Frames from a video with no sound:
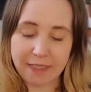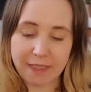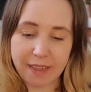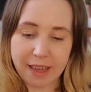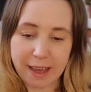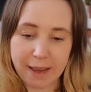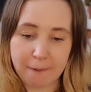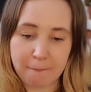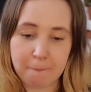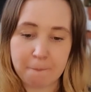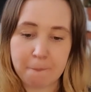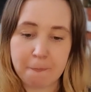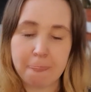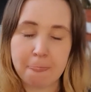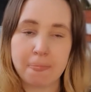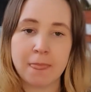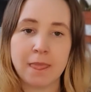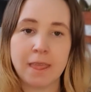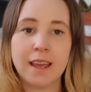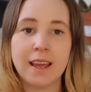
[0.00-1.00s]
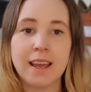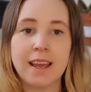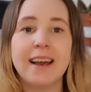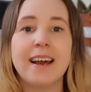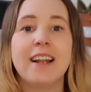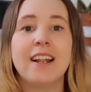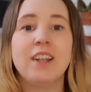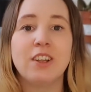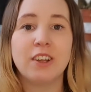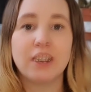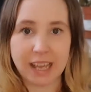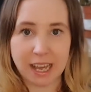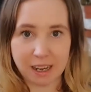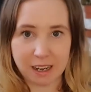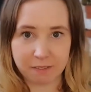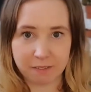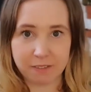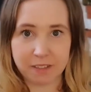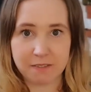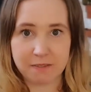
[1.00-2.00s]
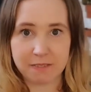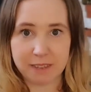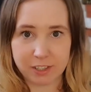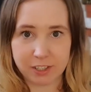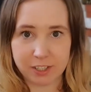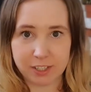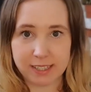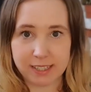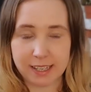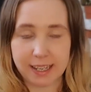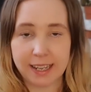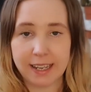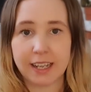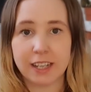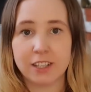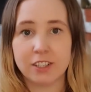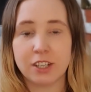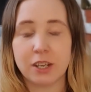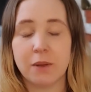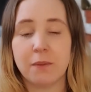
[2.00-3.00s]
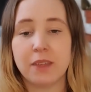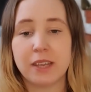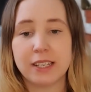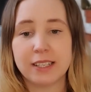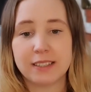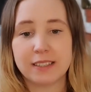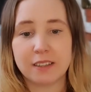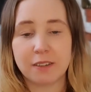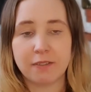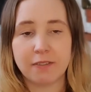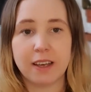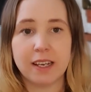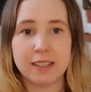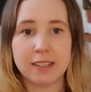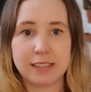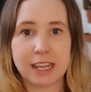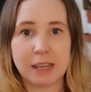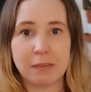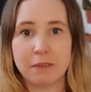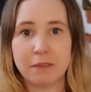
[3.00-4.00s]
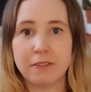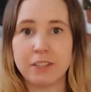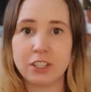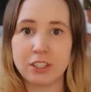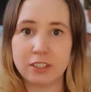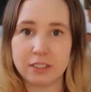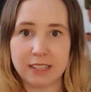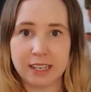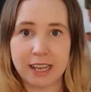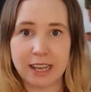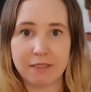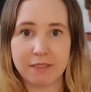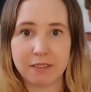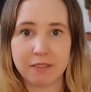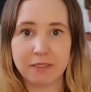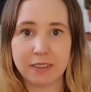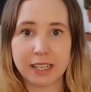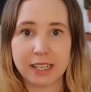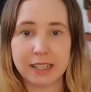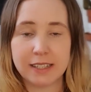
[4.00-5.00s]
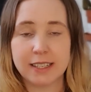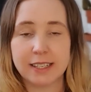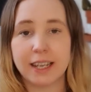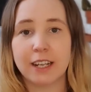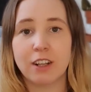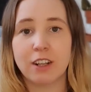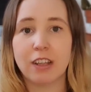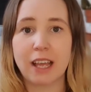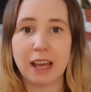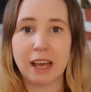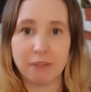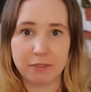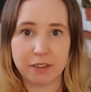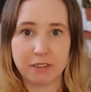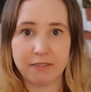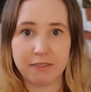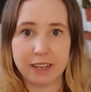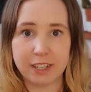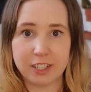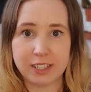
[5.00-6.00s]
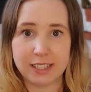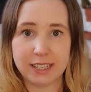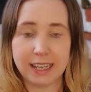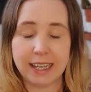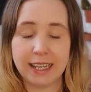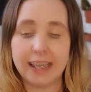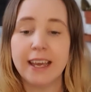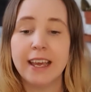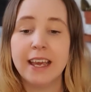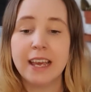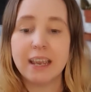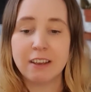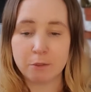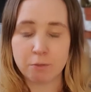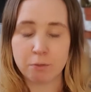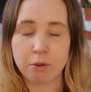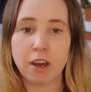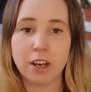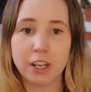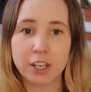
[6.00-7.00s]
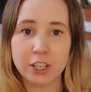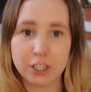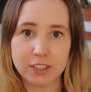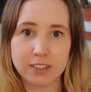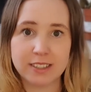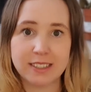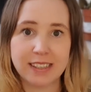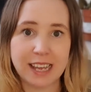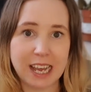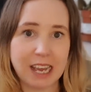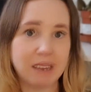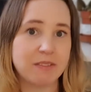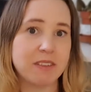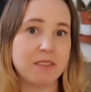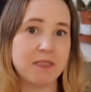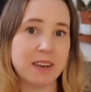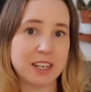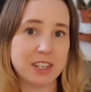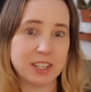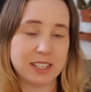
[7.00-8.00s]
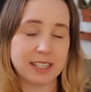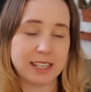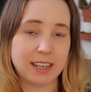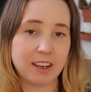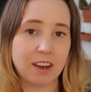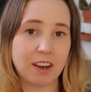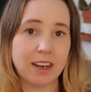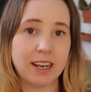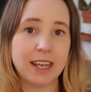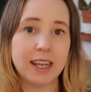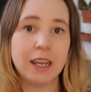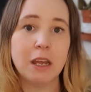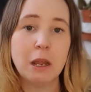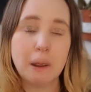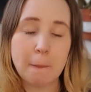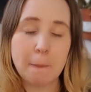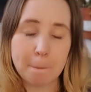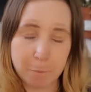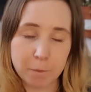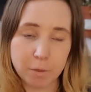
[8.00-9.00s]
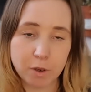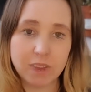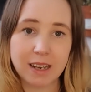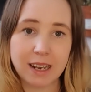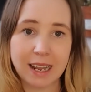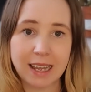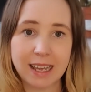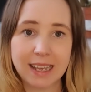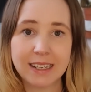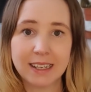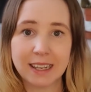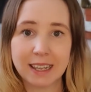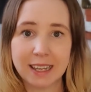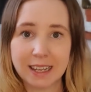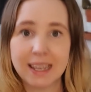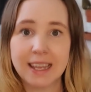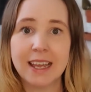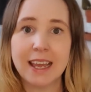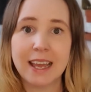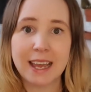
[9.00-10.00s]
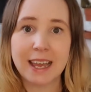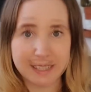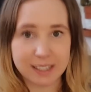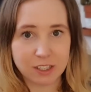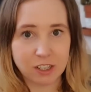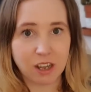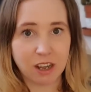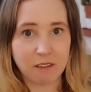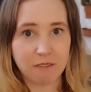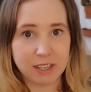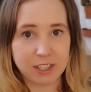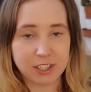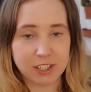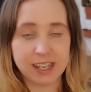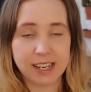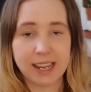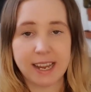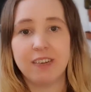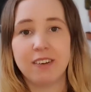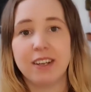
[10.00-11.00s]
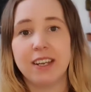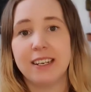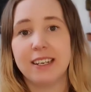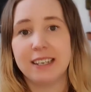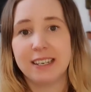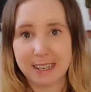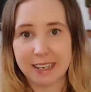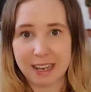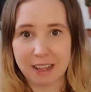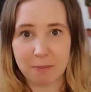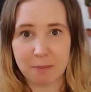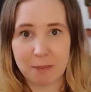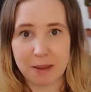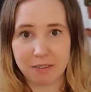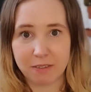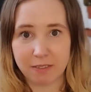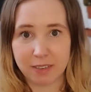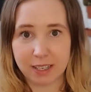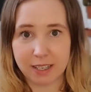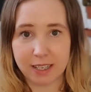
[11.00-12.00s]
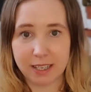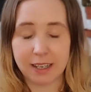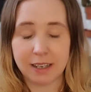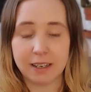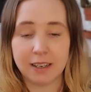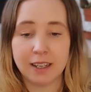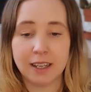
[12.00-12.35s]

that, look out for the Veggie Tick. So this is the first step. If it doesn't have the vegan tick, look out for the Veggie Tick. If the product doesn't have the Veggie Tick on it, more than likely it's not vegetarian, never mind vegan.